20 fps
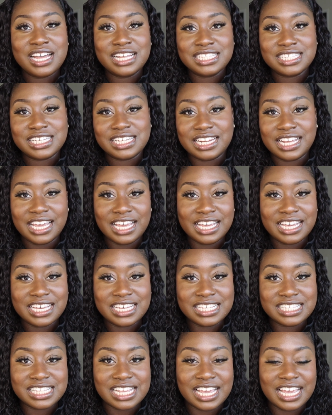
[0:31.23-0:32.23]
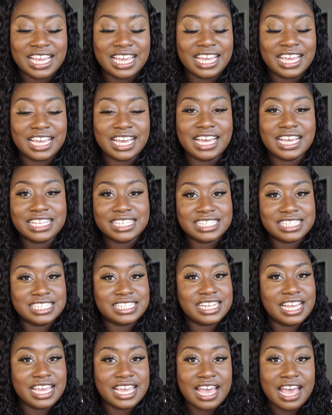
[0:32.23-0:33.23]
Today is a
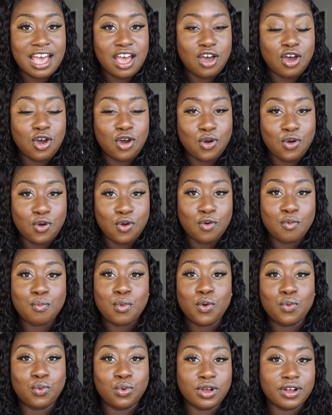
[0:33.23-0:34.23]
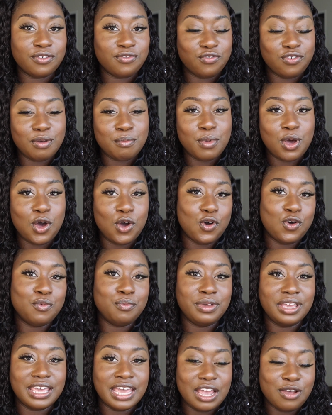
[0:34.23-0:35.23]
stay at home, work from
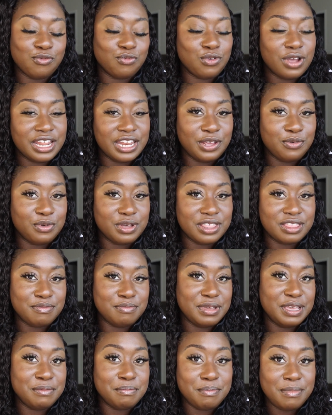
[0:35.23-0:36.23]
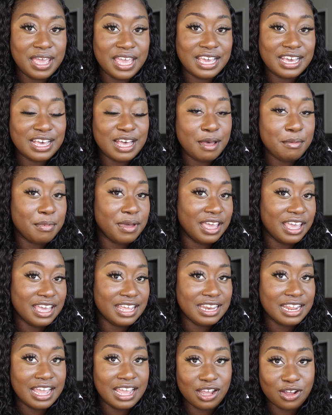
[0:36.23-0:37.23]
home, get ready with me makeup
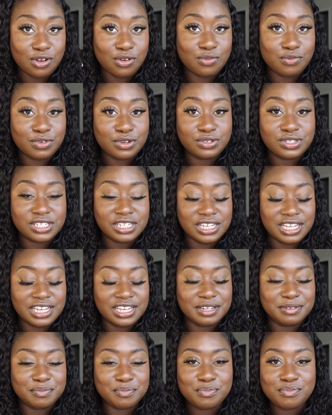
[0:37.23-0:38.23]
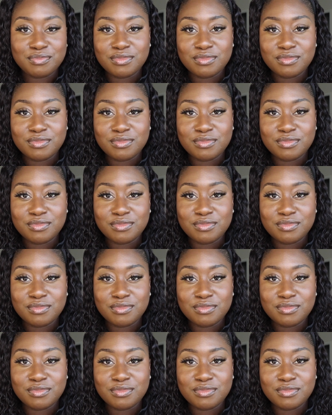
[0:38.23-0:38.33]
and hair routine.